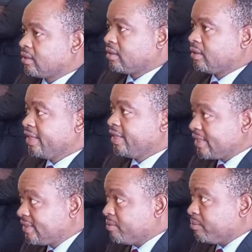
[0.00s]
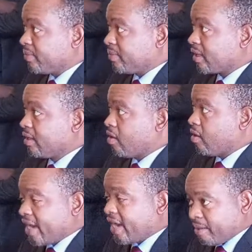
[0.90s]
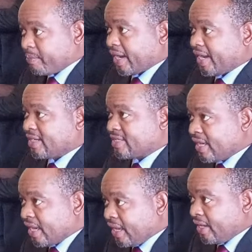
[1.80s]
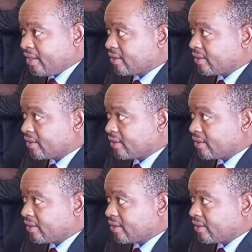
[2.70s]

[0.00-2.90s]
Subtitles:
Let them own up and say